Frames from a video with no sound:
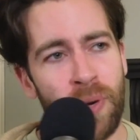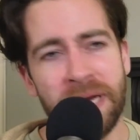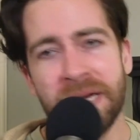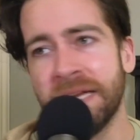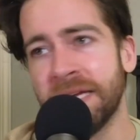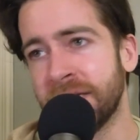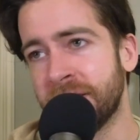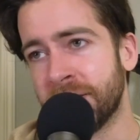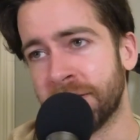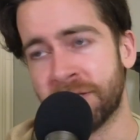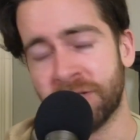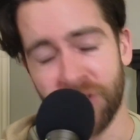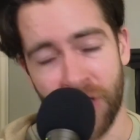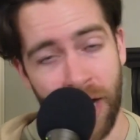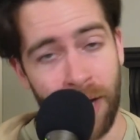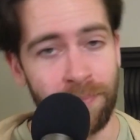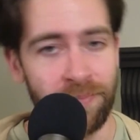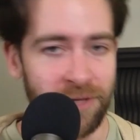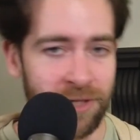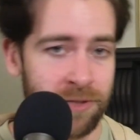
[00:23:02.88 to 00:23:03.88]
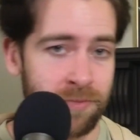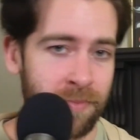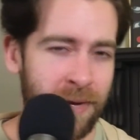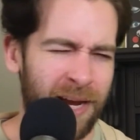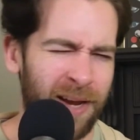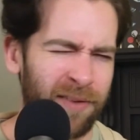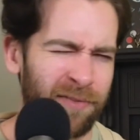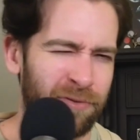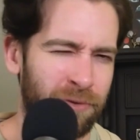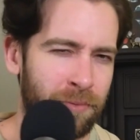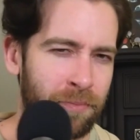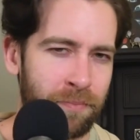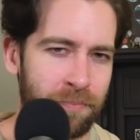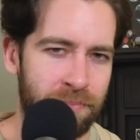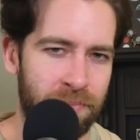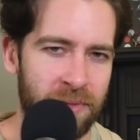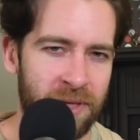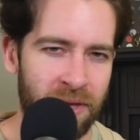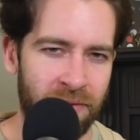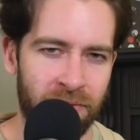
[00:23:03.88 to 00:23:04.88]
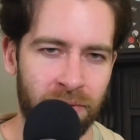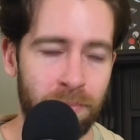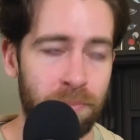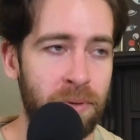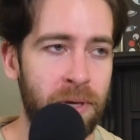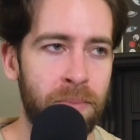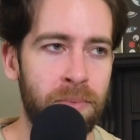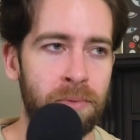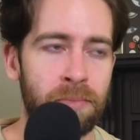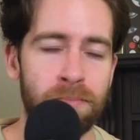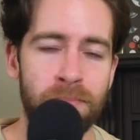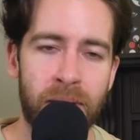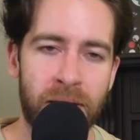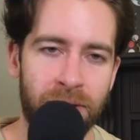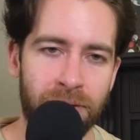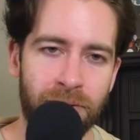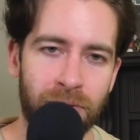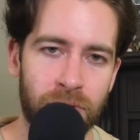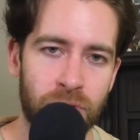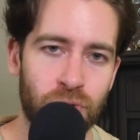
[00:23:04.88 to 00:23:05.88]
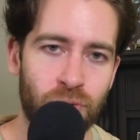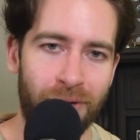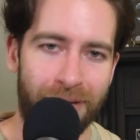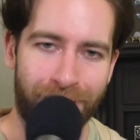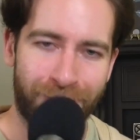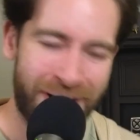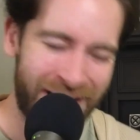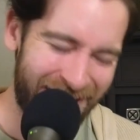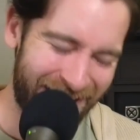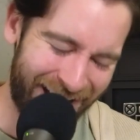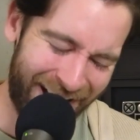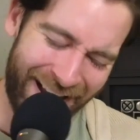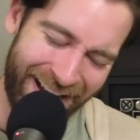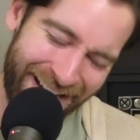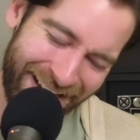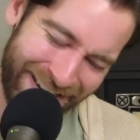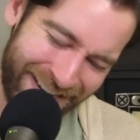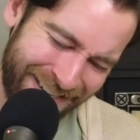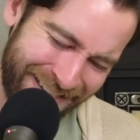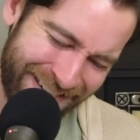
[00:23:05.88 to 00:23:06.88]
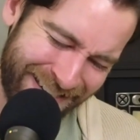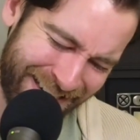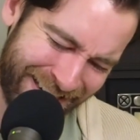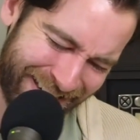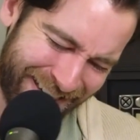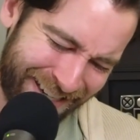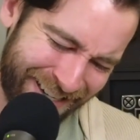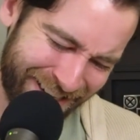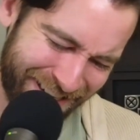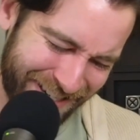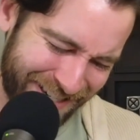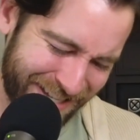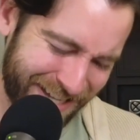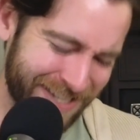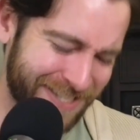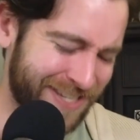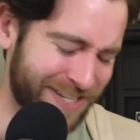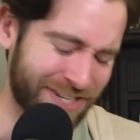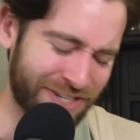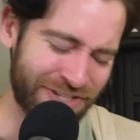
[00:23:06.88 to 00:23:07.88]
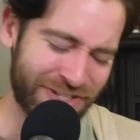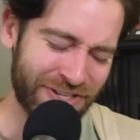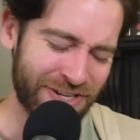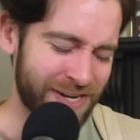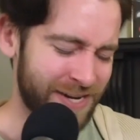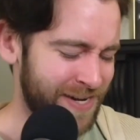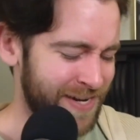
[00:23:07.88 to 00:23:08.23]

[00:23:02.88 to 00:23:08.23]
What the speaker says: need to stop this man from giving people medical treatment. Because this is